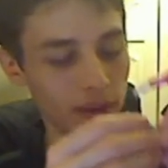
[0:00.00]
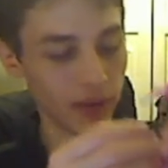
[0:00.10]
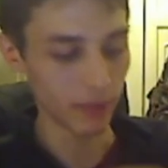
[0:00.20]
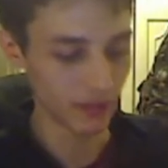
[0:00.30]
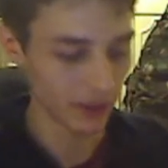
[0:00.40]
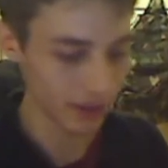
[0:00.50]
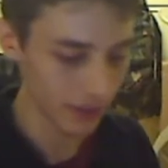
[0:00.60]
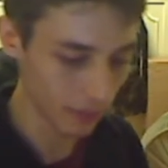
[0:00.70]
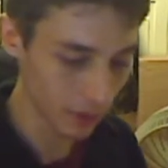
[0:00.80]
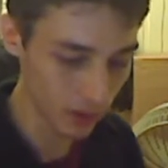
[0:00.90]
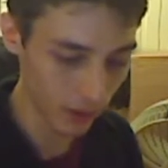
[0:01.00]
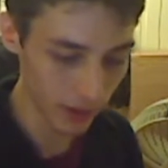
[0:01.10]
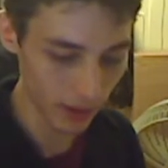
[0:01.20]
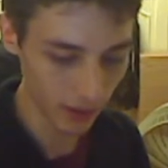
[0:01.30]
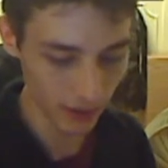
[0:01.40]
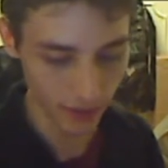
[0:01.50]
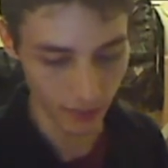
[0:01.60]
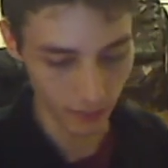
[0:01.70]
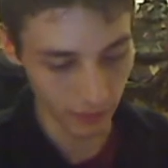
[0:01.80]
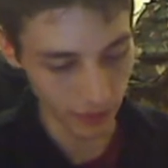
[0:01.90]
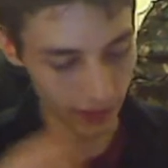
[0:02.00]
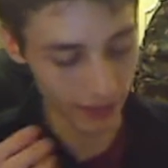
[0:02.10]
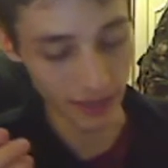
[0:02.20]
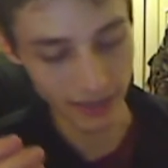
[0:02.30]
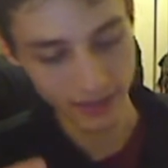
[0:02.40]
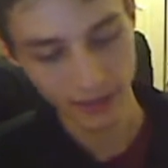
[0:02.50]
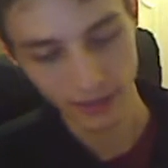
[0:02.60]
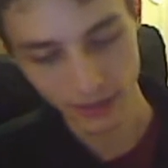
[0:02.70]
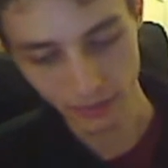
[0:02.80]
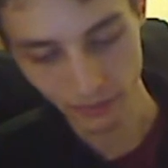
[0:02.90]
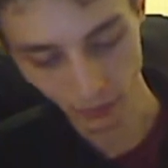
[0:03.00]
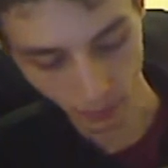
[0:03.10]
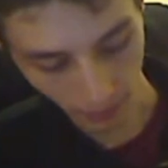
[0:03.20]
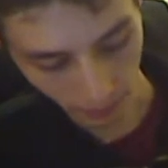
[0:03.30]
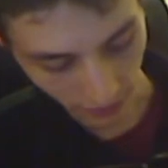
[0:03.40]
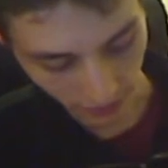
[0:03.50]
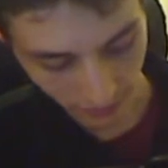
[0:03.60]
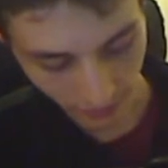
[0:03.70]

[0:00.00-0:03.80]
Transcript: missing the majority of their innate default weapons.